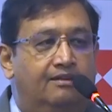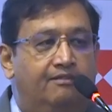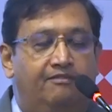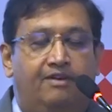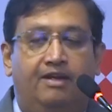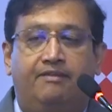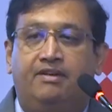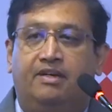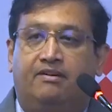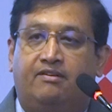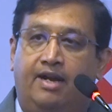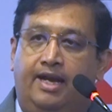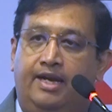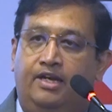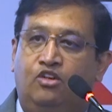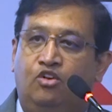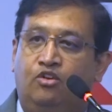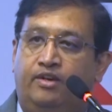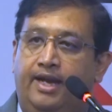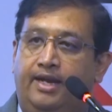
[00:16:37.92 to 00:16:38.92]
where we are
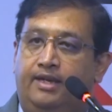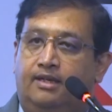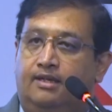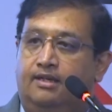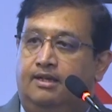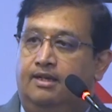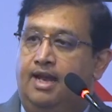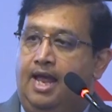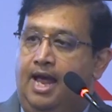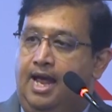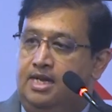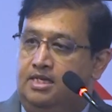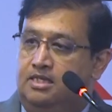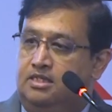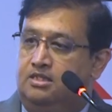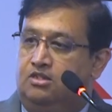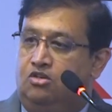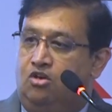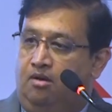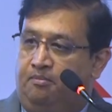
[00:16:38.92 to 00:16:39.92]
trying to get large
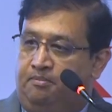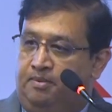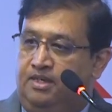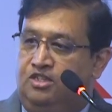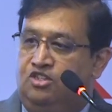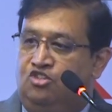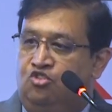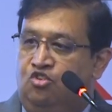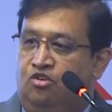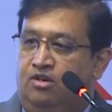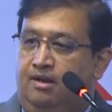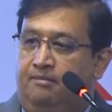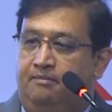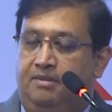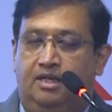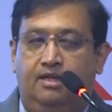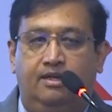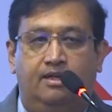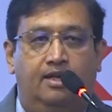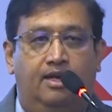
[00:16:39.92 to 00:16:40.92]
corporates to come
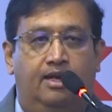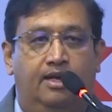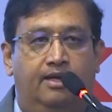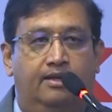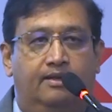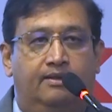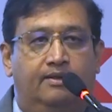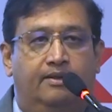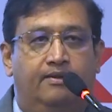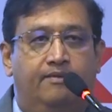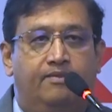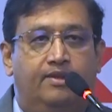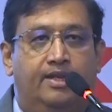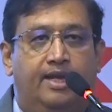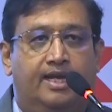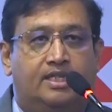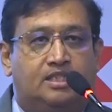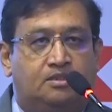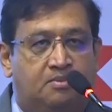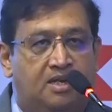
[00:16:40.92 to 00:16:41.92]
and
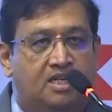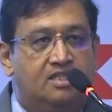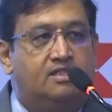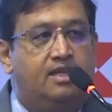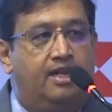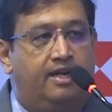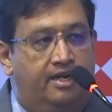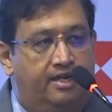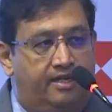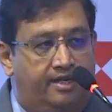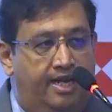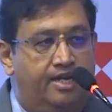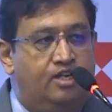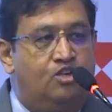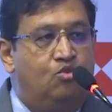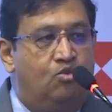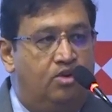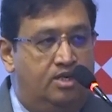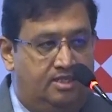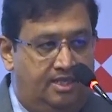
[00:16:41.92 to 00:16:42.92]
express their intent
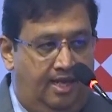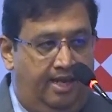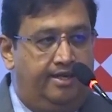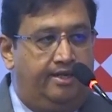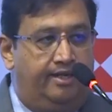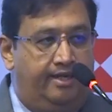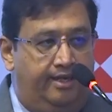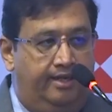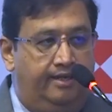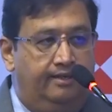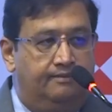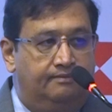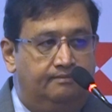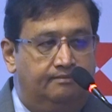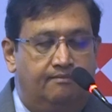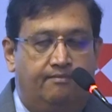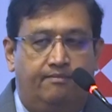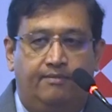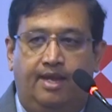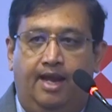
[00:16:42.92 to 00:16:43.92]
towards R&D,
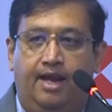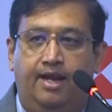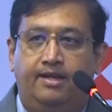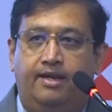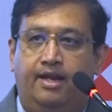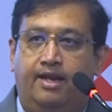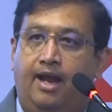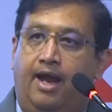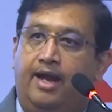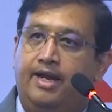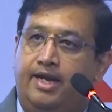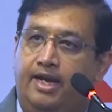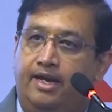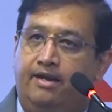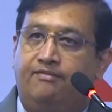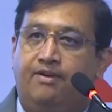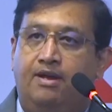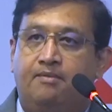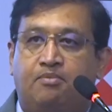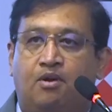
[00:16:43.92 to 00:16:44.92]
and then
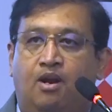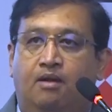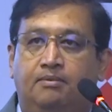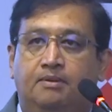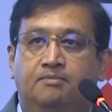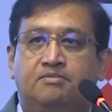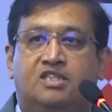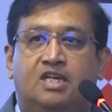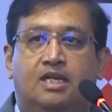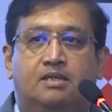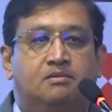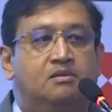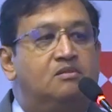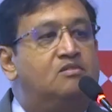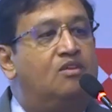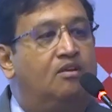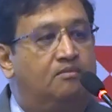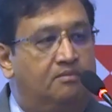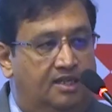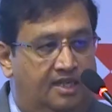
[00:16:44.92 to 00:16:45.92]
identify problem
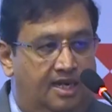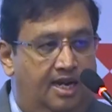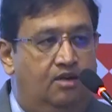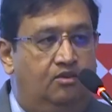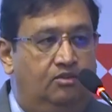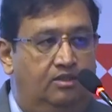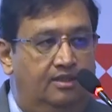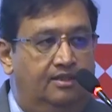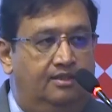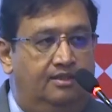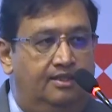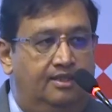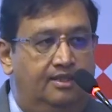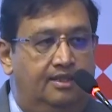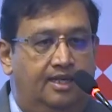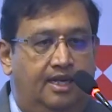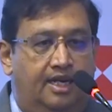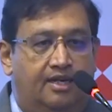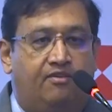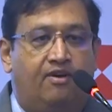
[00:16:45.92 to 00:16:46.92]
statements from the ground,
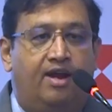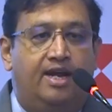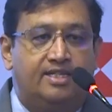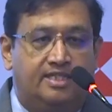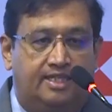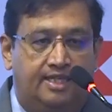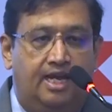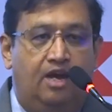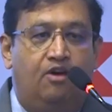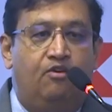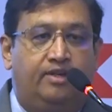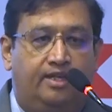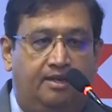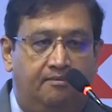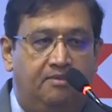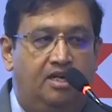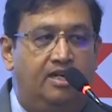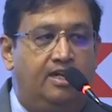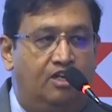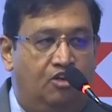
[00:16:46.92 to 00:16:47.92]
and try and see how we
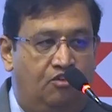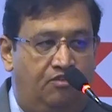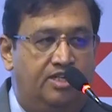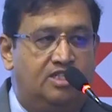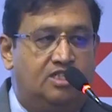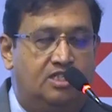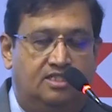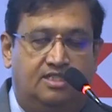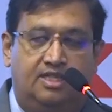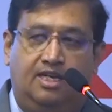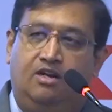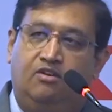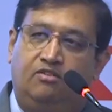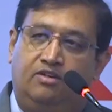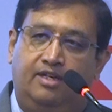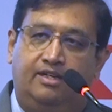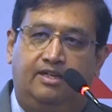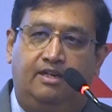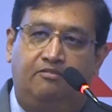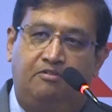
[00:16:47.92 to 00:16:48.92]
can build innovations around
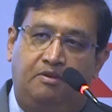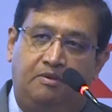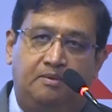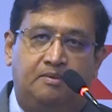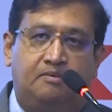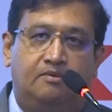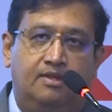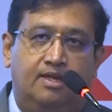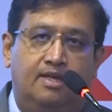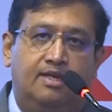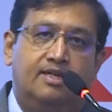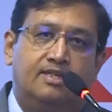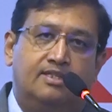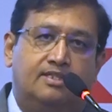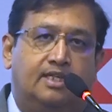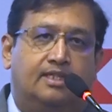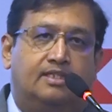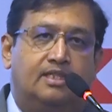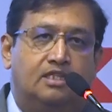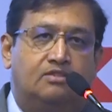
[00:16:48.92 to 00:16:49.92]
that. And we were
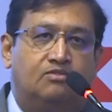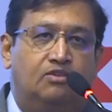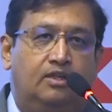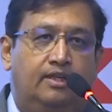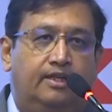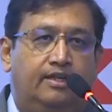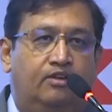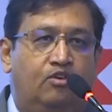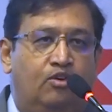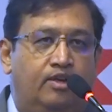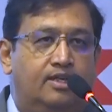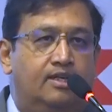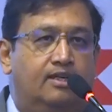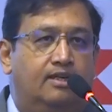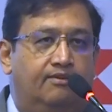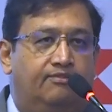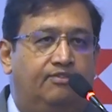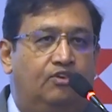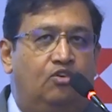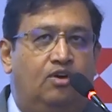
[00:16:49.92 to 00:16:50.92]
successful in doing
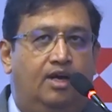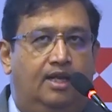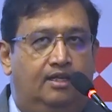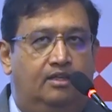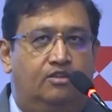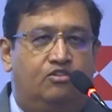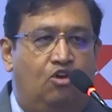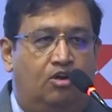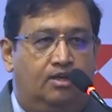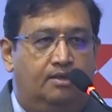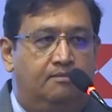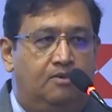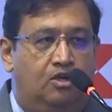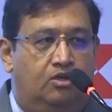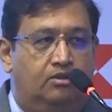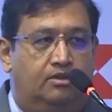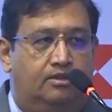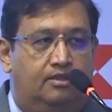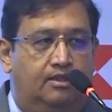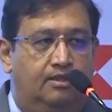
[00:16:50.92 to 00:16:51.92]
a few. I'll talk
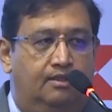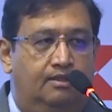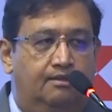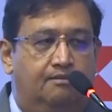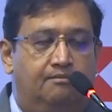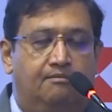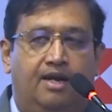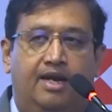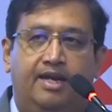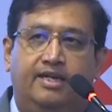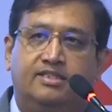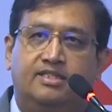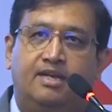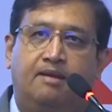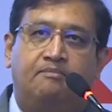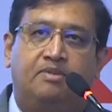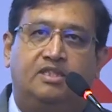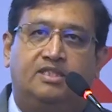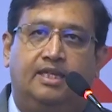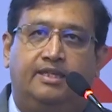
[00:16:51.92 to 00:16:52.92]
about my
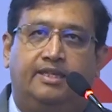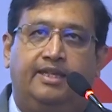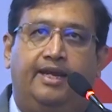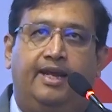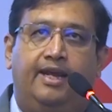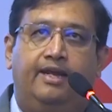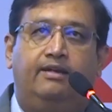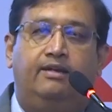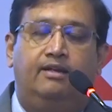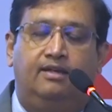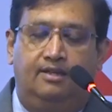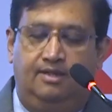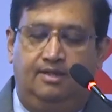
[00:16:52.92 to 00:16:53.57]
examples at the end.